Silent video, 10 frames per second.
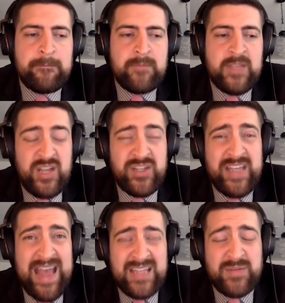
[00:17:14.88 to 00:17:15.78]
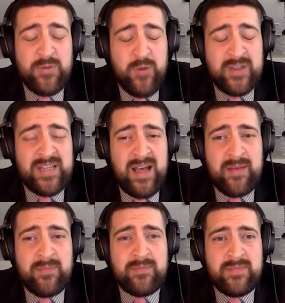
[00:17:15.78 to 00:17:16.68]
she actually asked me one
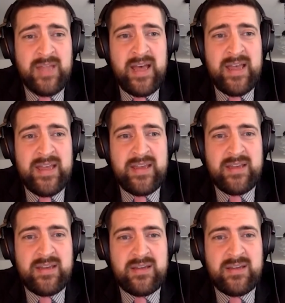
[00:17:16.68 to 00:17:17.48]
time, like,